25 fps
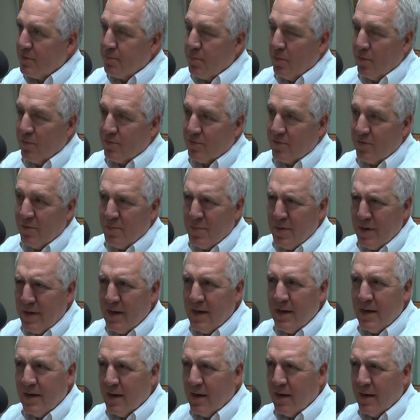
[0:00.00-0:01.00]
supposed to
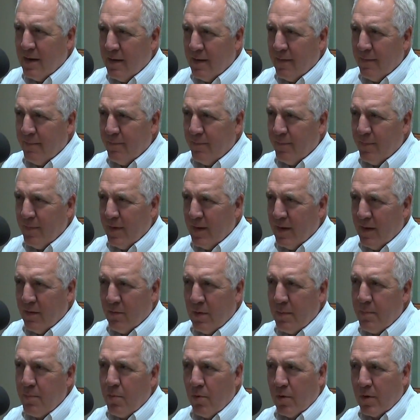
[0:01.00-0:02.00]
be a
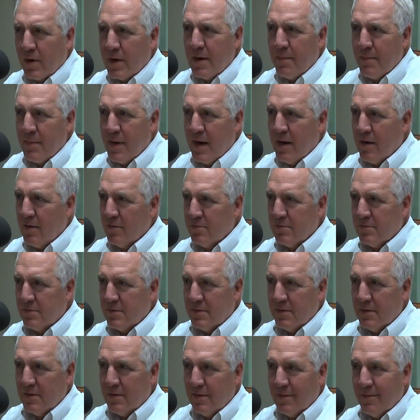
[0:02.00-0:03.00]
report come out,
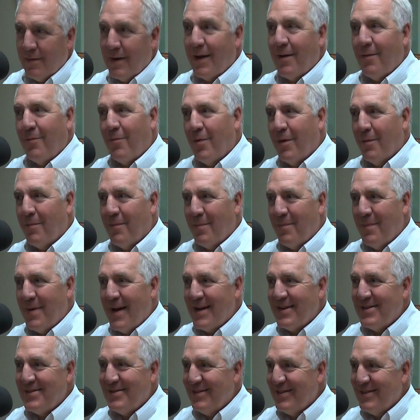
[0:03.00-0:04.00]

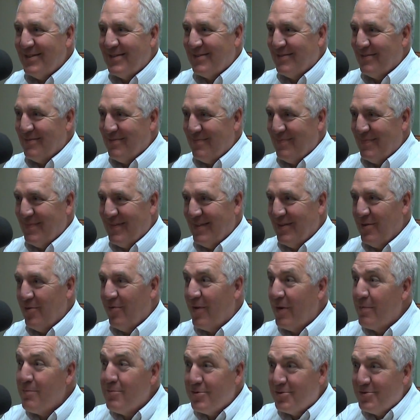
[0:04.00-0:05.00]
imagine this,
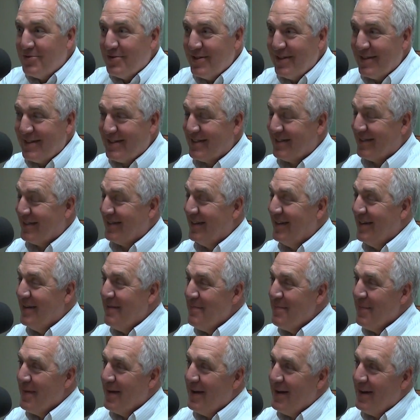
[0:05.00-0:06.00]
November 6th.
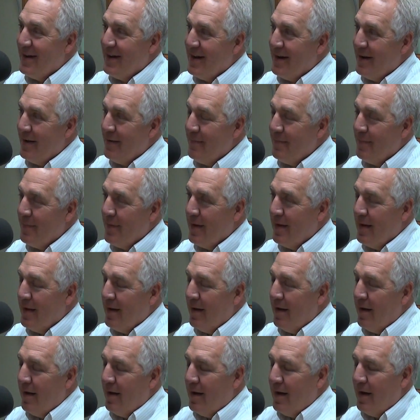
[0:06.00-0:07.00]
Mm-hmm.
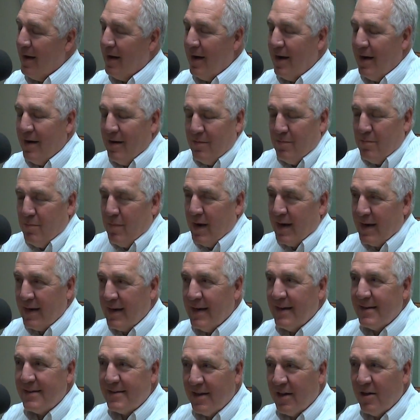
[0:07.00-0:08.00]
My
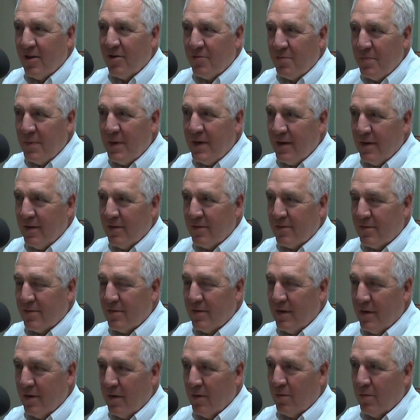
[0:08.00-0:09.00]
gut tells me
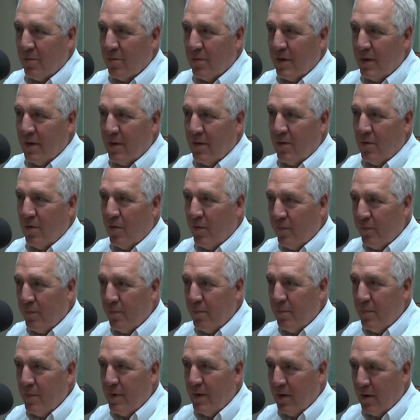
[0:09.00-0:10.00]
it'll
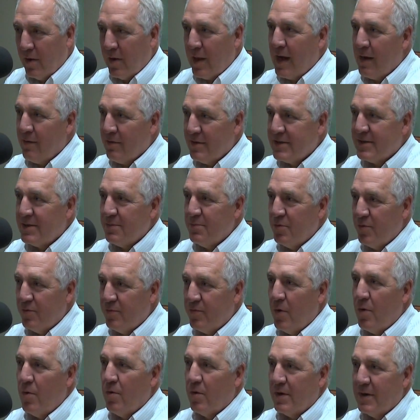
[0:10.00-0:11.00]
allow us to move
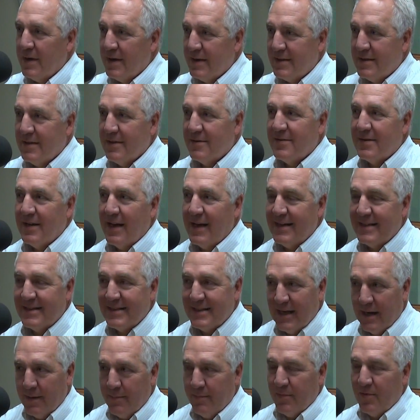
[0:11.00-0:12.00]
forward at
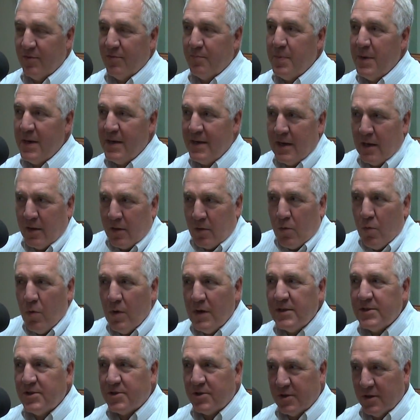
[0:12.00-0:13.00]
some speed. Now the
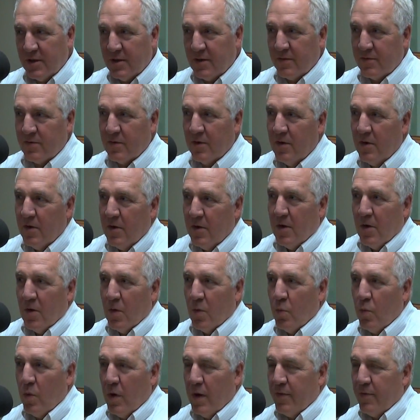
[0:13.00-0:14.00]
question is
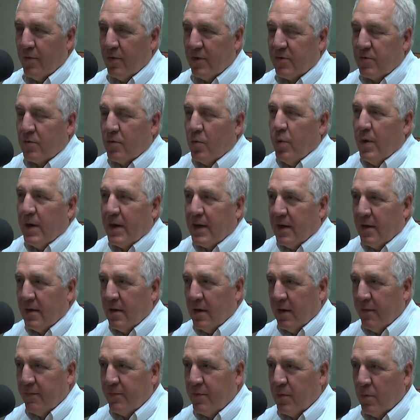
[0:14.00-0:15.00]
whether it's quick
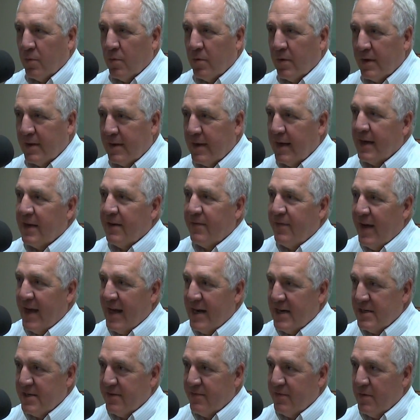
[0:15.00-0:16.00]
enough to really take
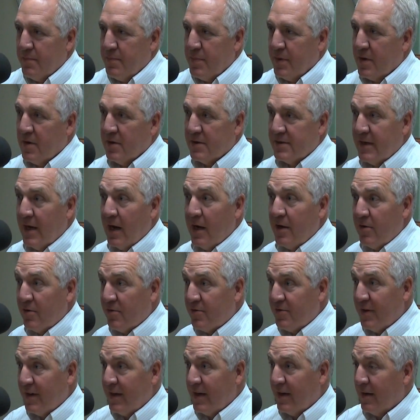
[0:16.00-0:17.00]
advantage of it, because now you're
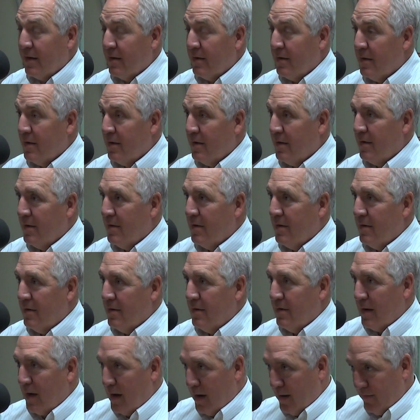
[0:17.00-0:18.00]
seeing
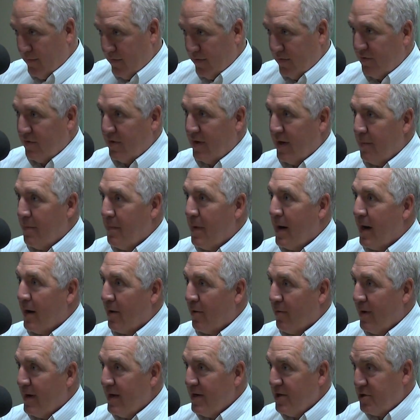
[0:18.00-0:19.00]
obviously a
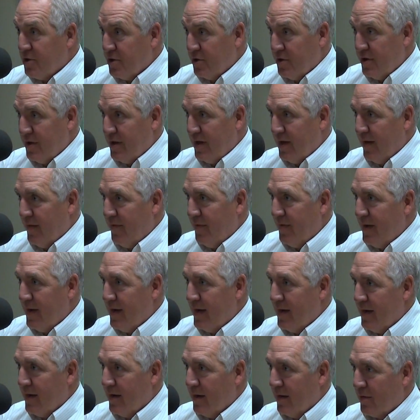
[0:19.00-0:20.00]
moderation in
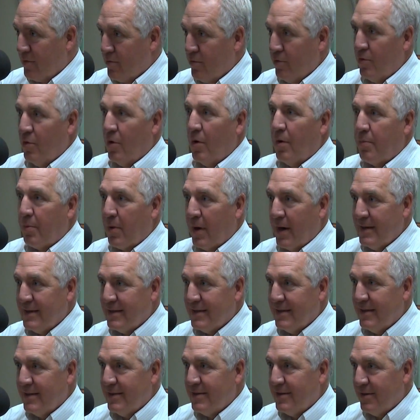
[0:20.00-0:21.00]
the crude oil
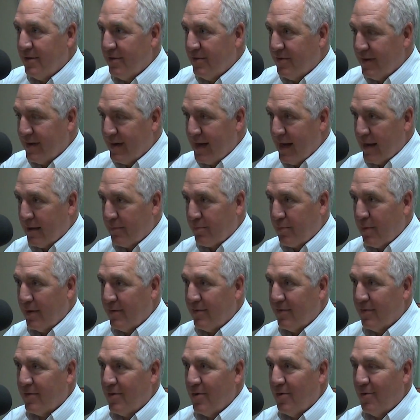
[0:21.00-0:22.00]
prices, and you see gas
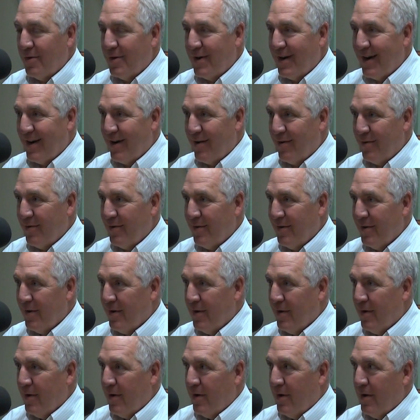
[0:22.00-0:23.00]
prices going down.
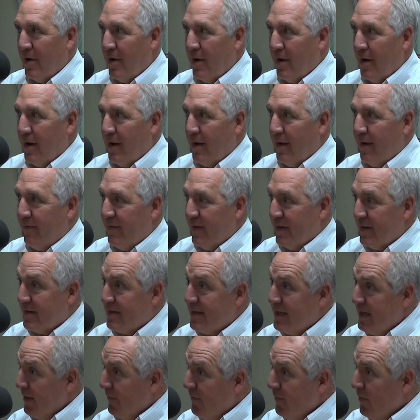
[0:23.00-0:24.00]
Yeah. If it's
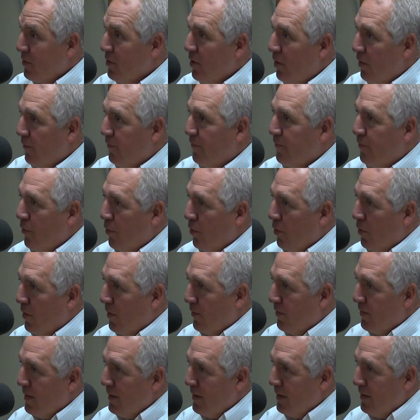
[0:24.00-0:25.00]
difficult
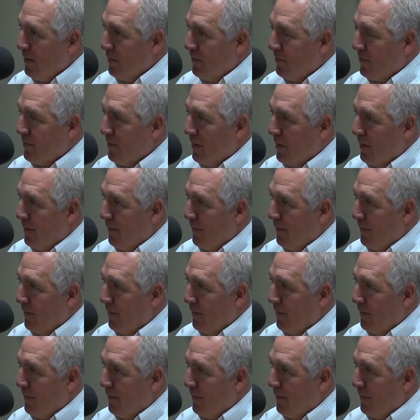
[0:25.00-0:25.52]
for these